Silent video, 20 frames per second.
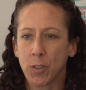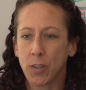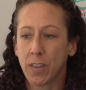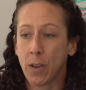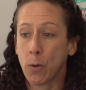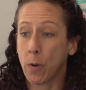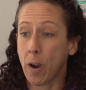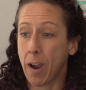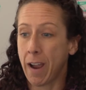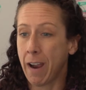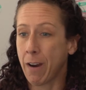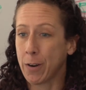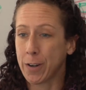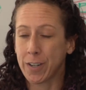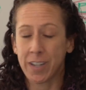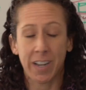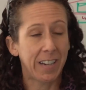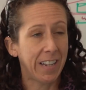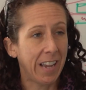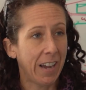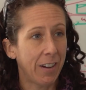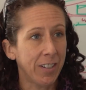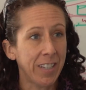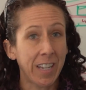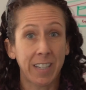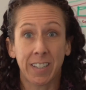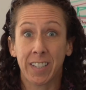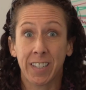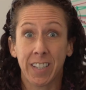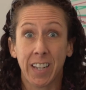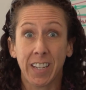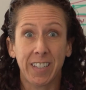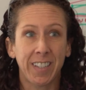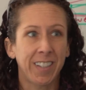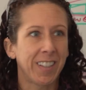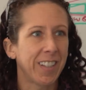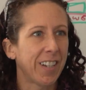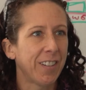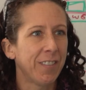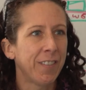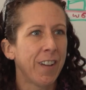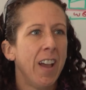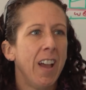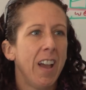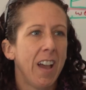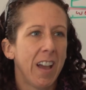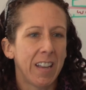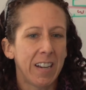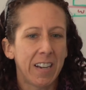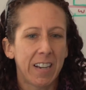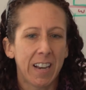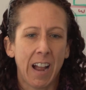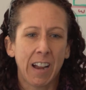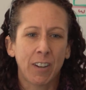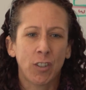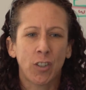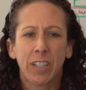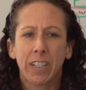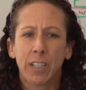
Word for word: so that our tiny house has a site to live, and it actually